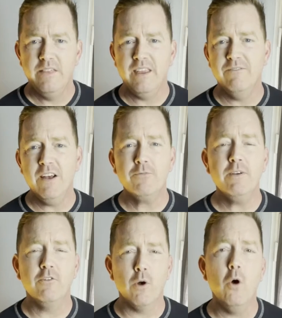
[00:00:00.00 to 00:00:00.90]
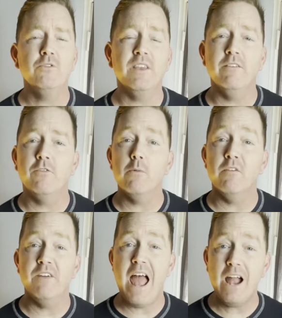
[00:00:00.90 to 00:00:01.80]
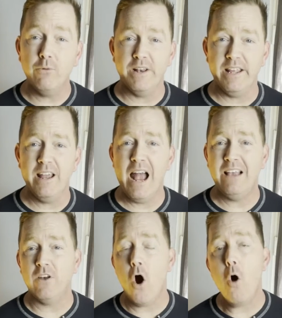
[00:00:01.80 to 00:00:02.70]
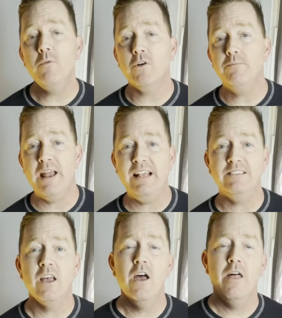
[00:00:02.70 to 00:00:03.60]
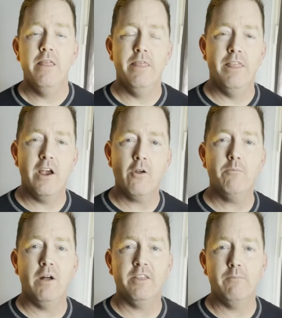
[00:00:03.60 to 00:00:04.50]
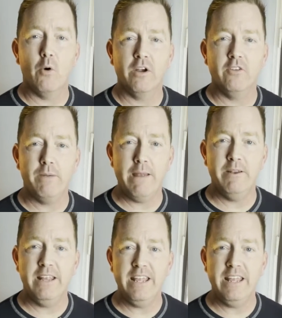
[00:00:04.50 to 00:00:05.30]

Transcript: The investment grows in the form of equity as a homeowner pays their monthly mortgage payment